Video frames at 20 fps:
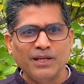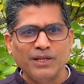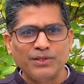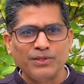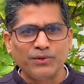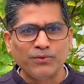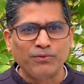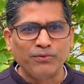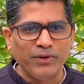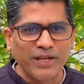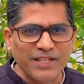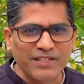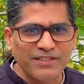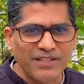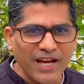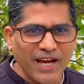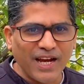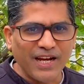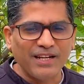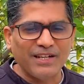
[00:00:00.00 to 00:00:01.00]
to fix
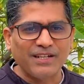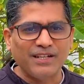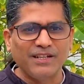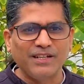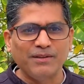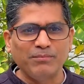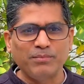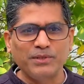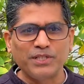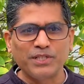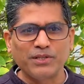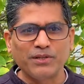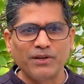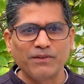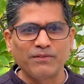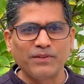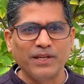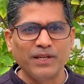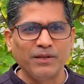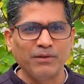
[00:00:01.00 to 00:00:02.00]
that particular
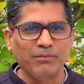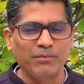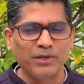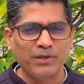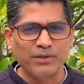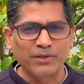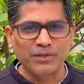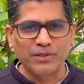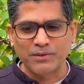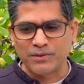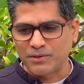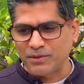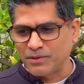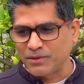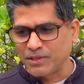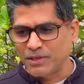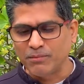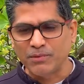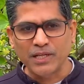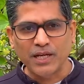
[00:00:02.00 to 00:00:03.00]
thing, because
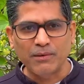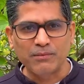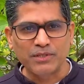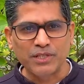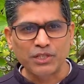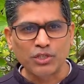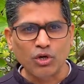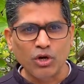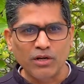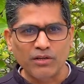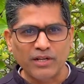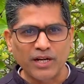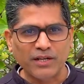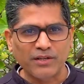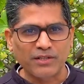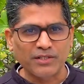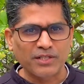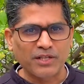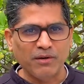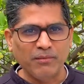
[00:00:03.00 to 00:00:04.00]
sometimes these
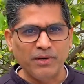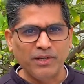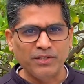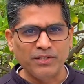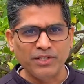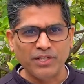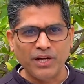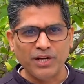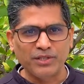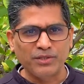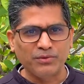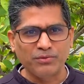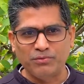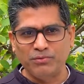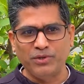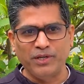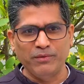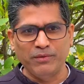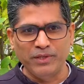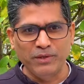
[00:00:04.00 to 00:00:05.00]
contractors come and charge
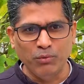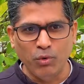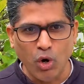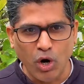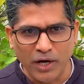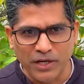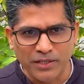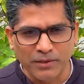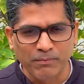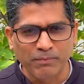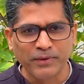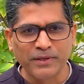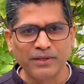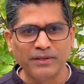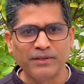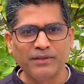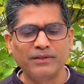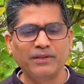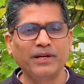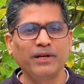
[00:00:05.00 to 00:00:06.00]
whatever they want,
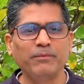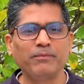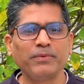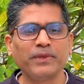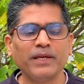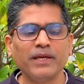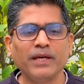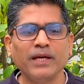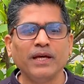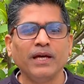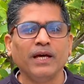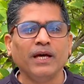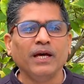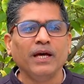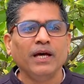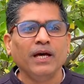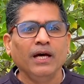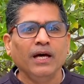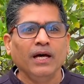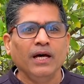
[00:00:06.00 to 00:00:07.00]
right?
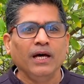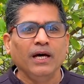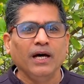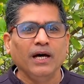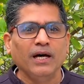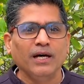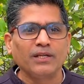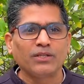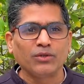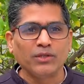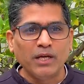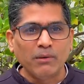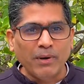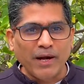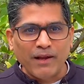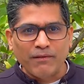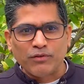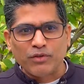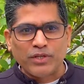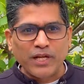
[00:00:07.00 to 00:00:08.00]
So they
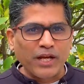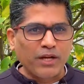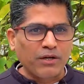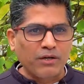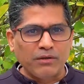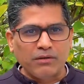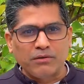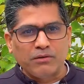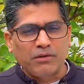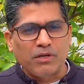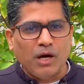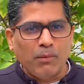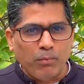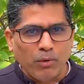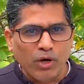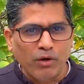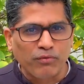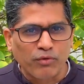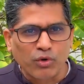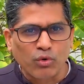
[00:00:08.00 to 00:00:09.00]
might have to take a
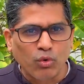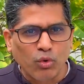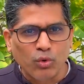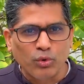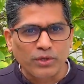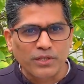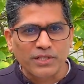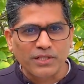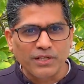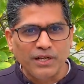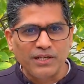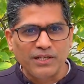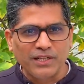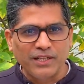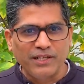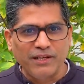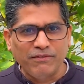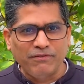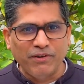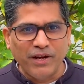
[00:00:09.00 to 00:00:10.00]
couple of quotes
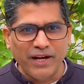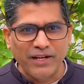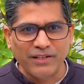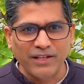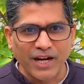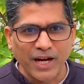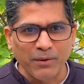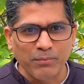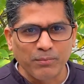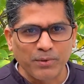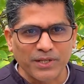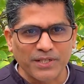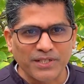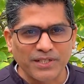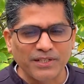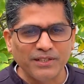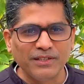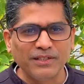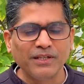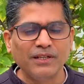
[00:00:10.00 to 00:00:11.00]
until they find the right
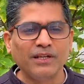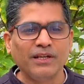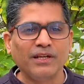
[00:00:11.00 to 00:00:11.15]
person.